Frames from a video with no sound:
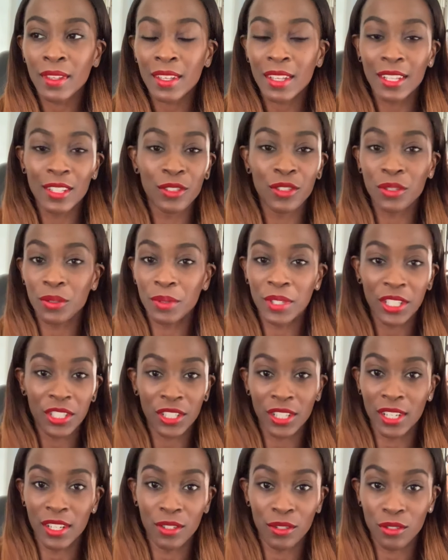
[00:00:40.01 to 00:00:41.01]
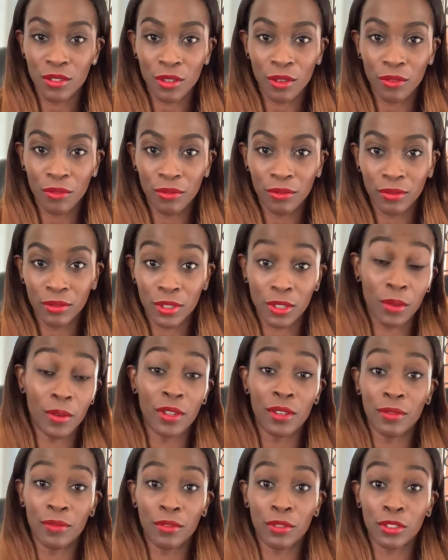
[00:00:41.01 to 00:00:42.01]
intuition, and so on
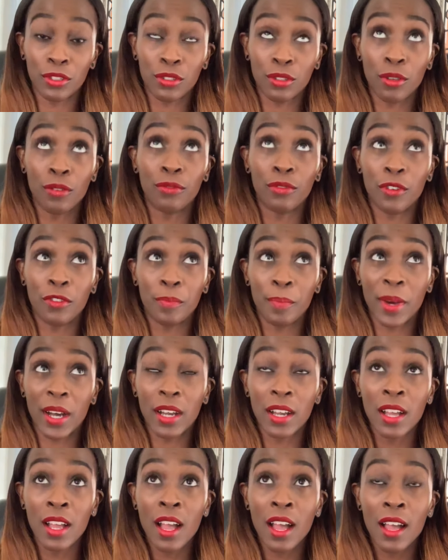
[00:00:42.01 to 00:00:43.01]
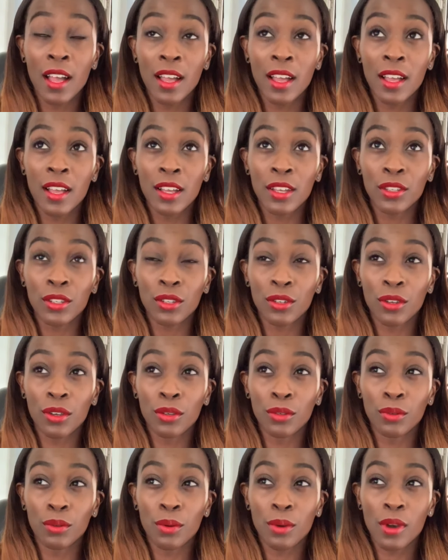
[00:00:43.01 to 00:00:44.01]
and so forth. But
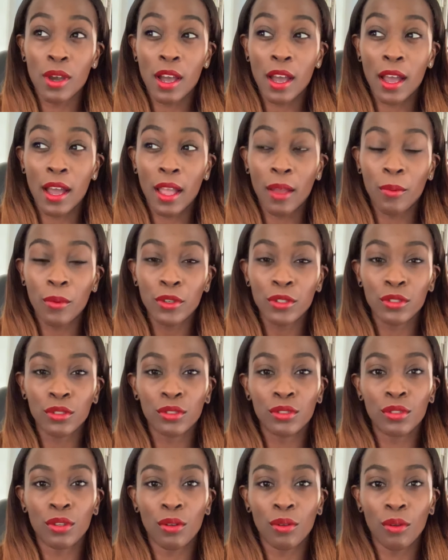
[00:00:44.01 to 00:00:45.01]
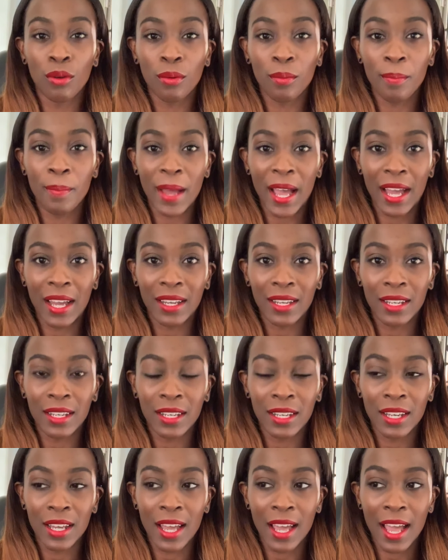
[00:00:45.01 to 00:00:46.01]
I want you to look back
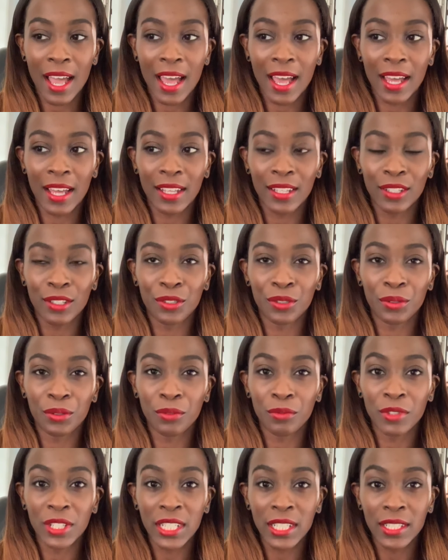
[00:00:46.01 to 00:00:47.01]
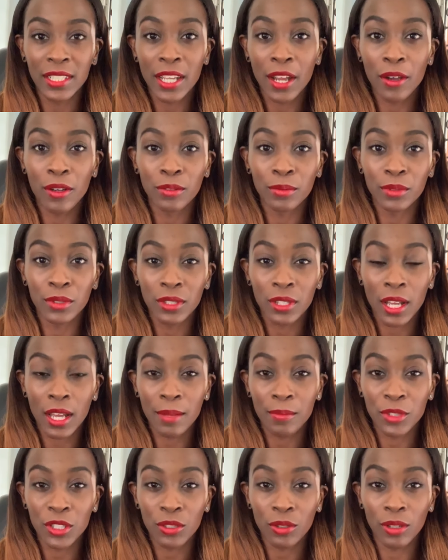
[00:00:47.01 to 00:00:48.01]
at the really terrible
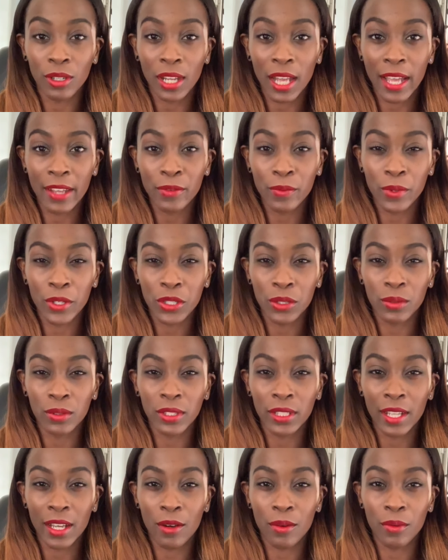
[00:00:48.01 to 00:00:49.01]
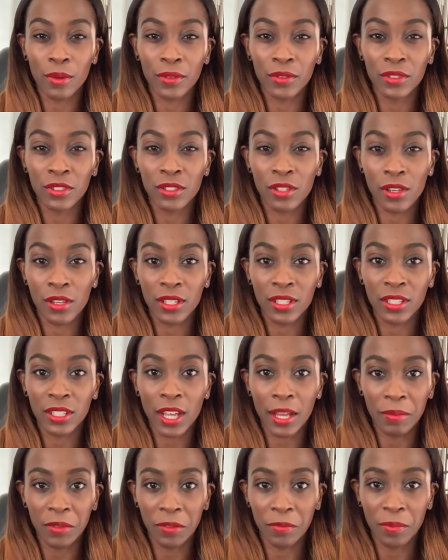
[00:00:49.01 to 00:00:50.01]
times in your life when you dealt with certain
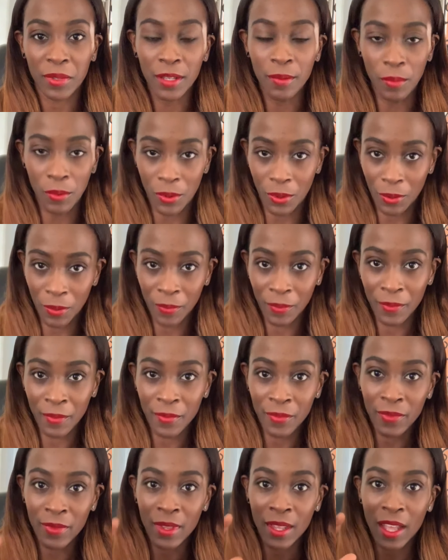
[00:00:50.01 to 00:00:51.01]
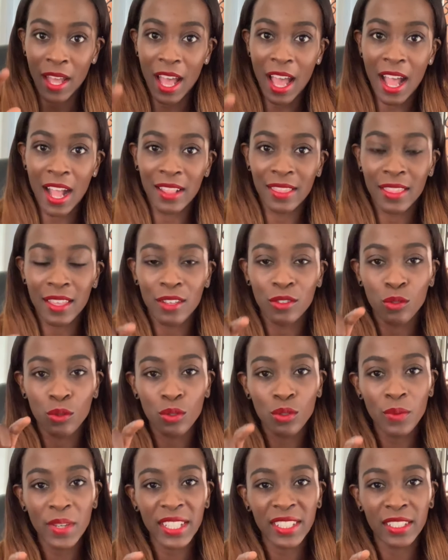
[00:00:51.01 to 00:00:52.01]
types of people, and there's
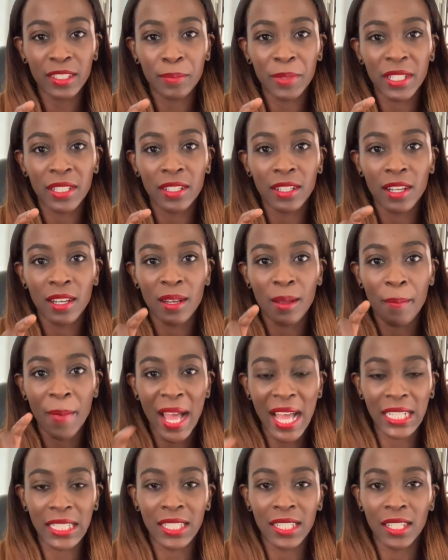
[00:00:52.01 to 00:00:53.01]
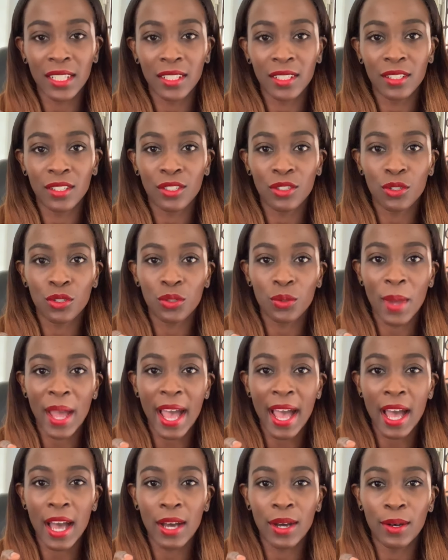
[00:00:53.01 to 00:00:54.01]
always this particular pattern to
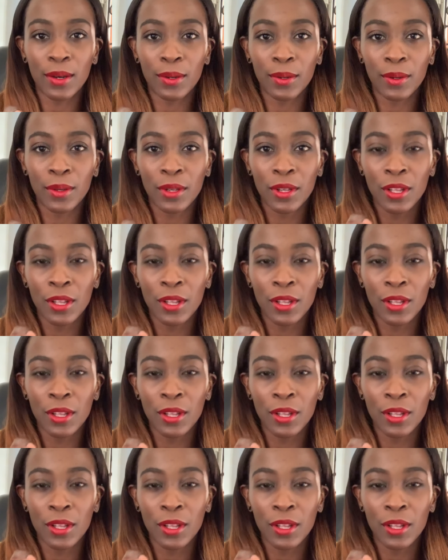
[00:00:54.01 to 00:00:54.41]
how